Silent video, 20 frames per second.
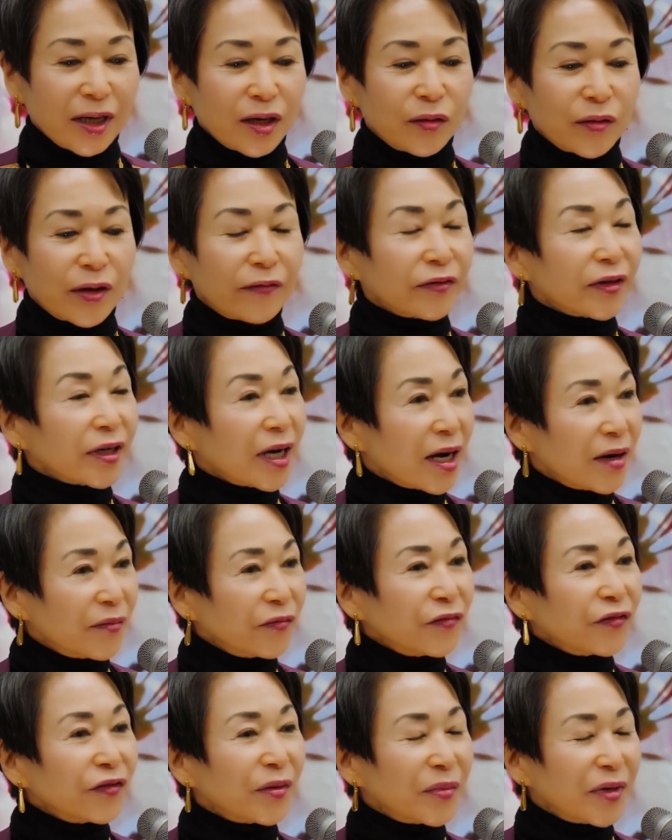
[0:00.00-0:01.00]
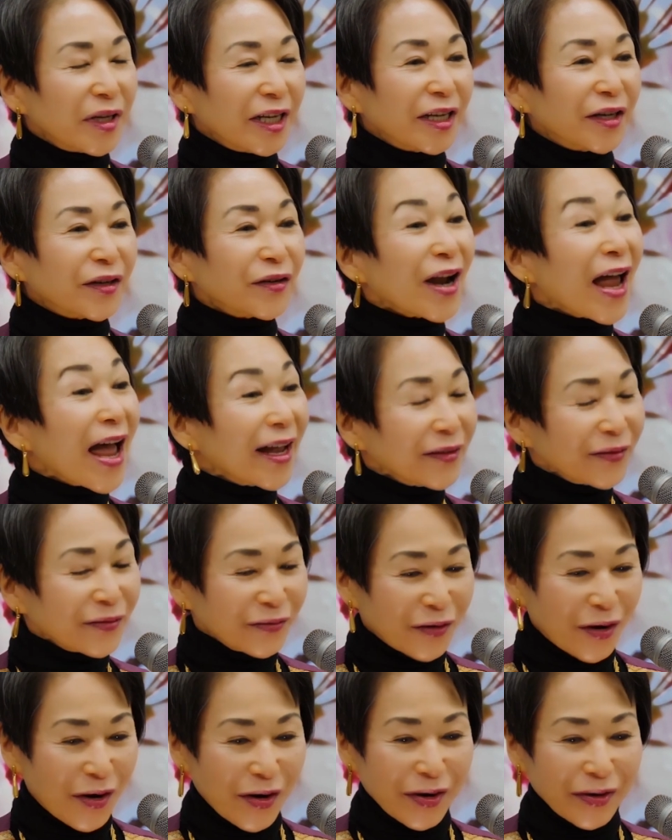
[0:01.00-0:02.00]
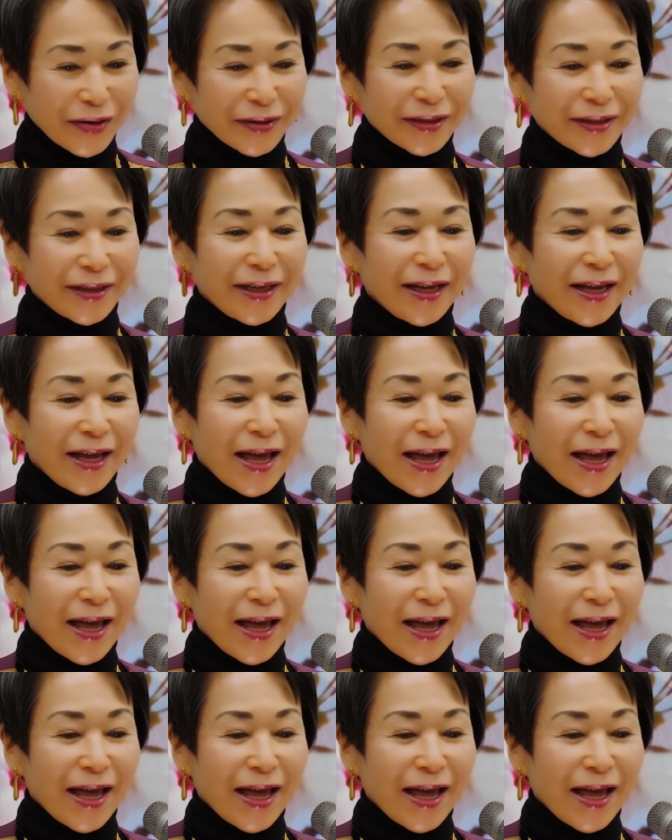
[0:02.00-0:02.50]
who have come from near and far